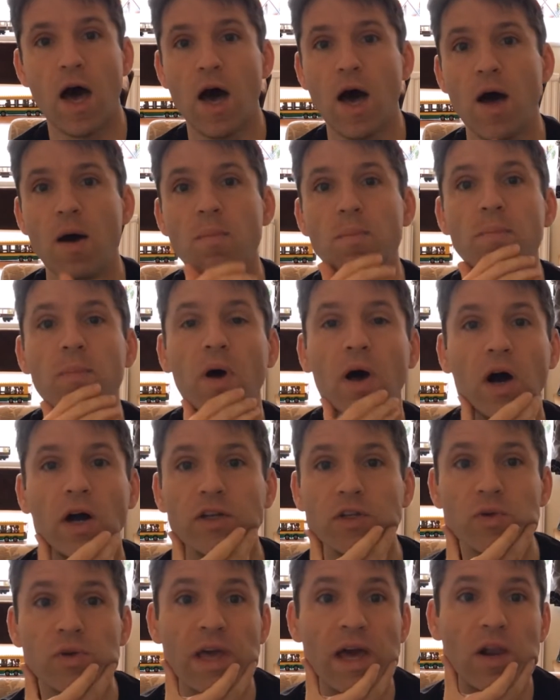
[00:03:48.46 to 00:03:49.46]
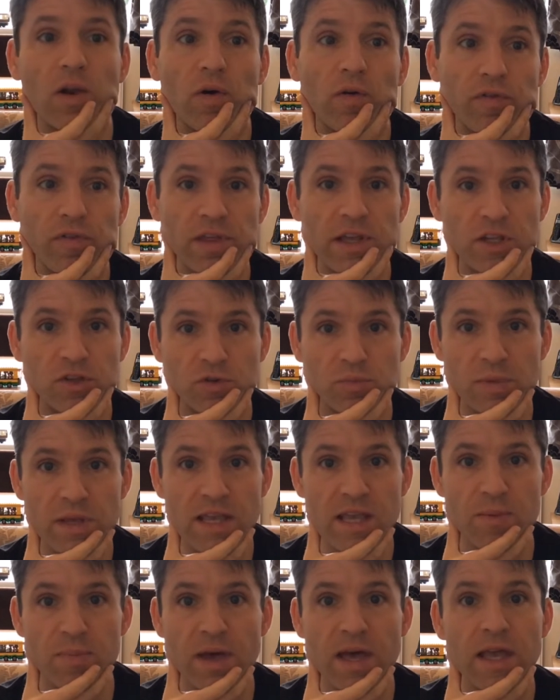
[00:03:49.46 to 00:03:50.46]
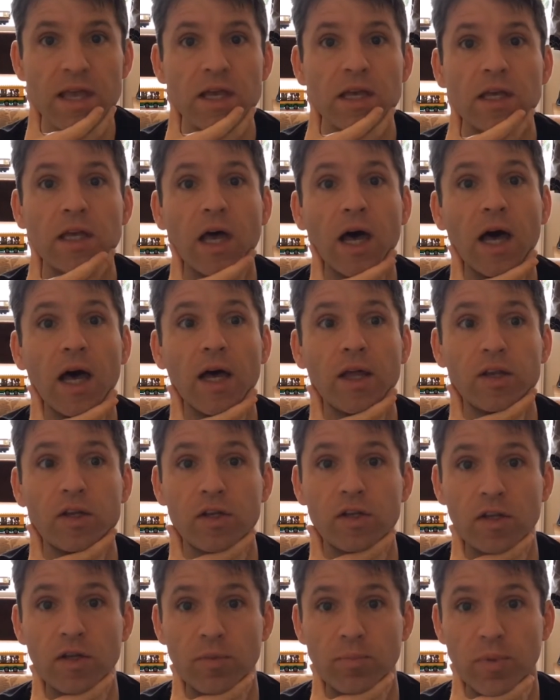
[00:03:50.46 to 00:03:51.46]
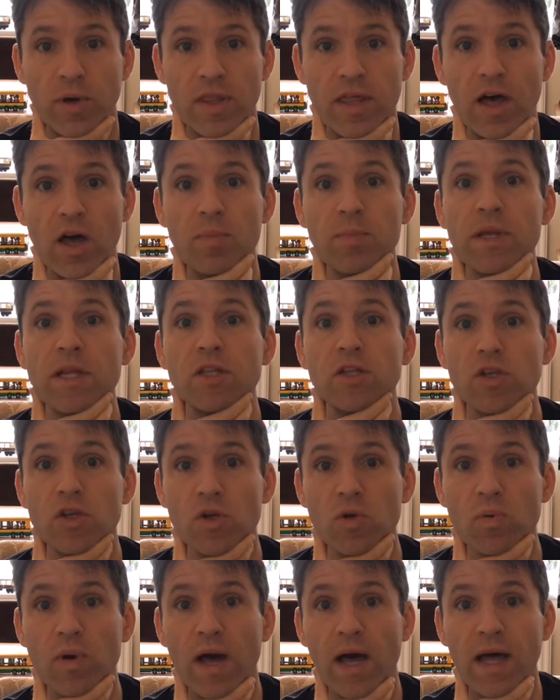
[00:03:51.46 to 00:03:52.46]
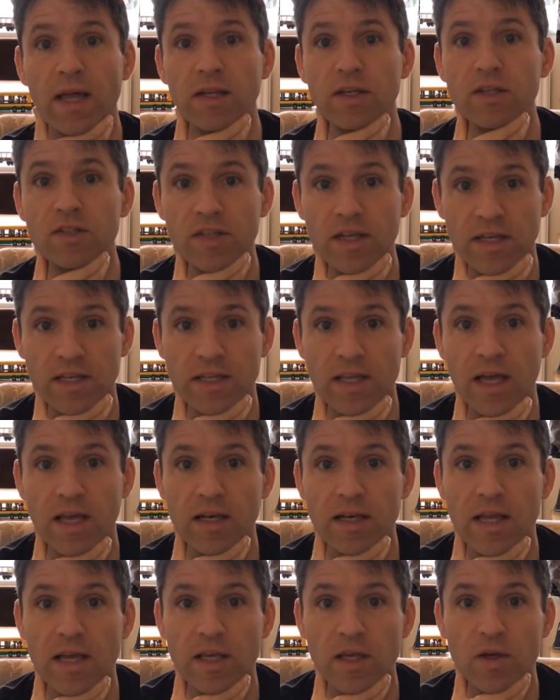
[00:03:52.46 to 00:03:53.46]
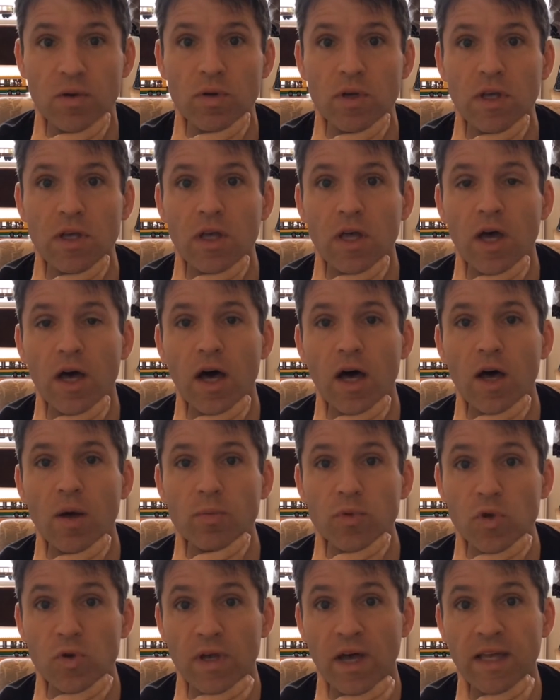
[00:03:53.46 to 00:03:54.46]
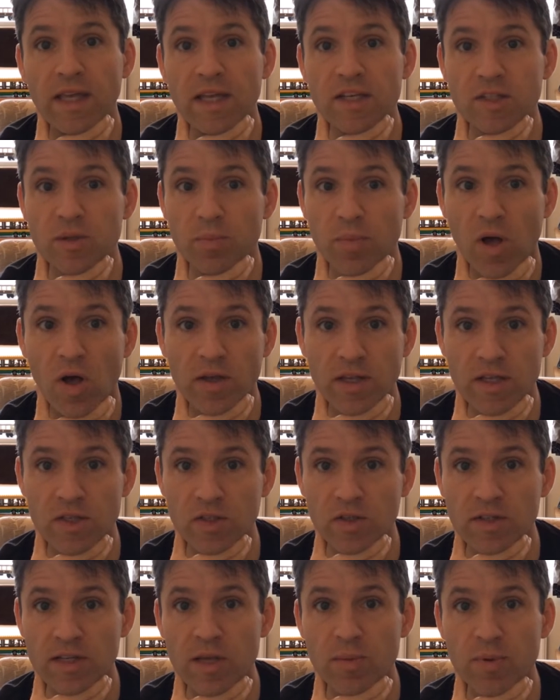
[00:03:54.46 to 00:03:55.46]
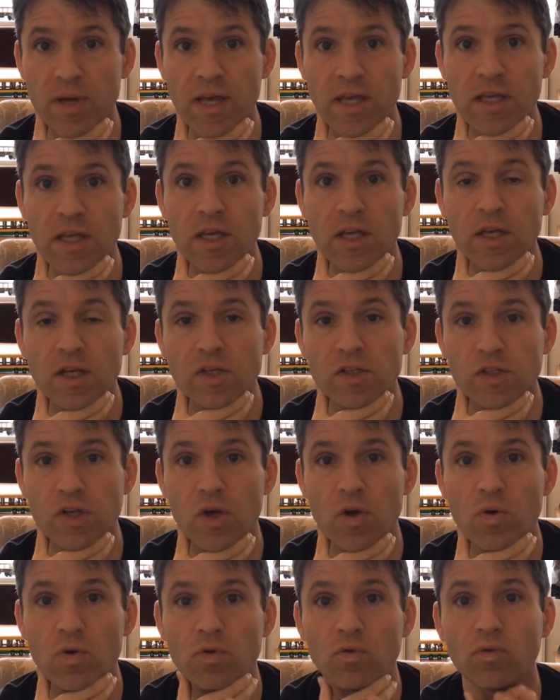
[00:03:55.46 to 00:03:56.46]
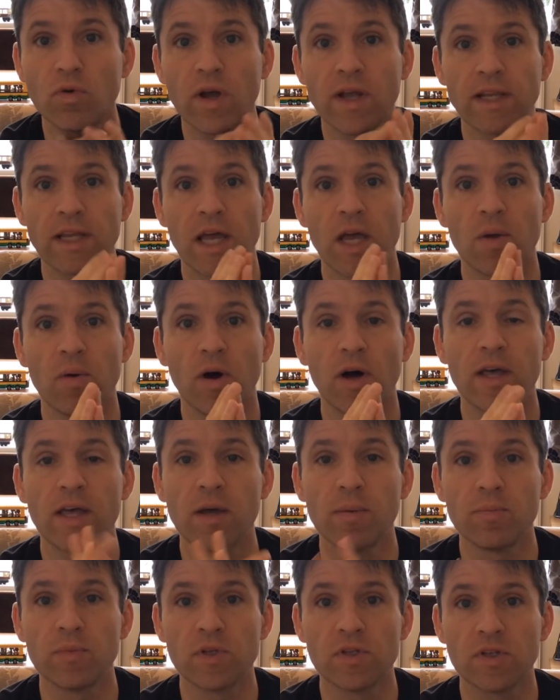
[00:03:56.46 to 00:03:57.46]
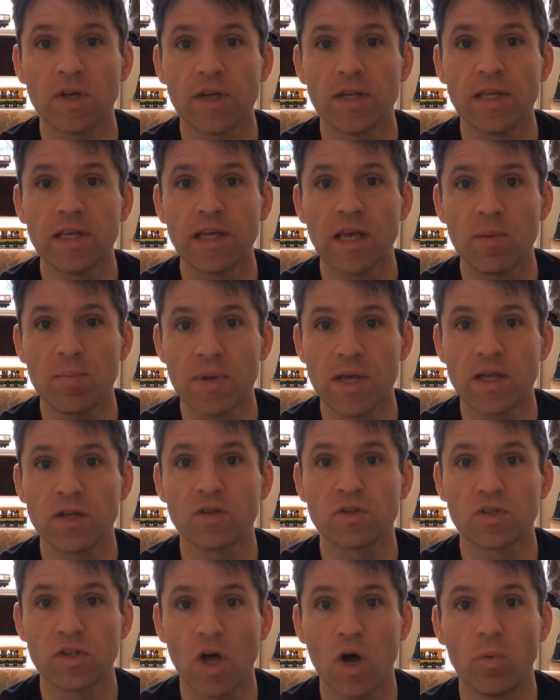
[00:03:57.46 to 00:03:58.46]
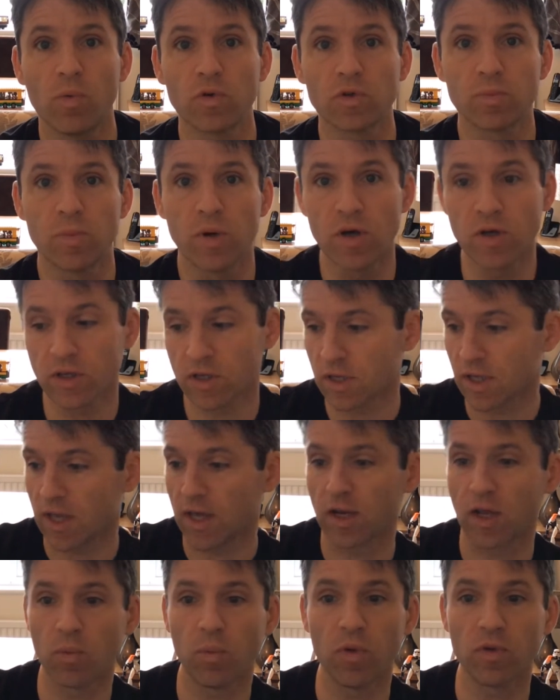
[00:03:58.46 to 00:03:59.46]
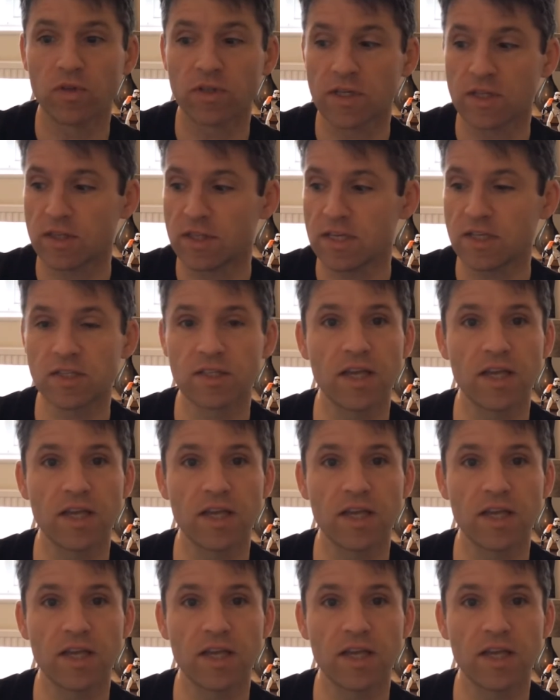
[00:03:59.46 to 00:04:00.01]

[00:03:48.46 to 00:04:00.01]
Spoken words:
I do get a lot of things from eBay, and by that I mean new and second-hand Lego. You can get some bargains on eBay. So right now I am designing a big Star Wars mock, and I wanted this